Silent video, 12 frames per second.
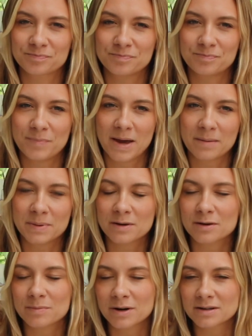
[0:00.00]
Mapping
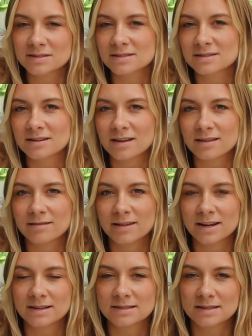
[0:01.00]
your parts is another
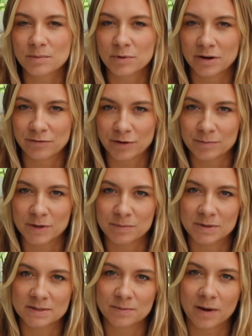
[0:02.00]
way to separate from
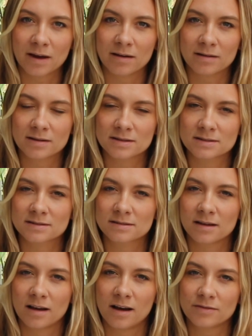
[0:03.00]
them as well, because
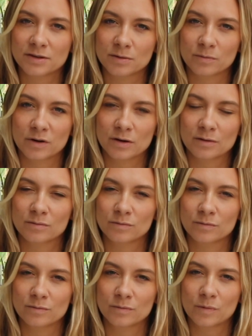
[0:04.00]
often we're
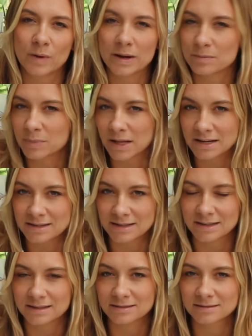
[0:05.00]
quite
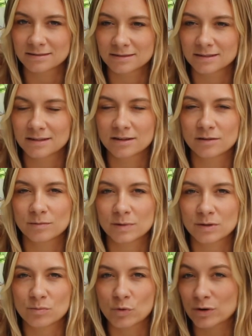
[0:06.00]
blended
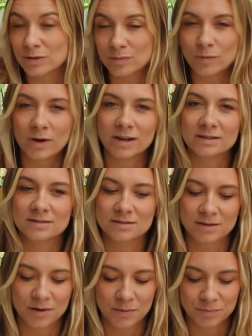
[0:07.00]
with more than one.
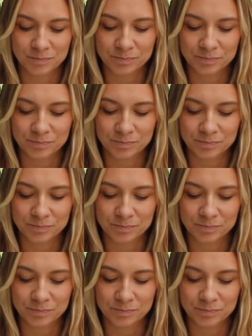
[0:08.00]
So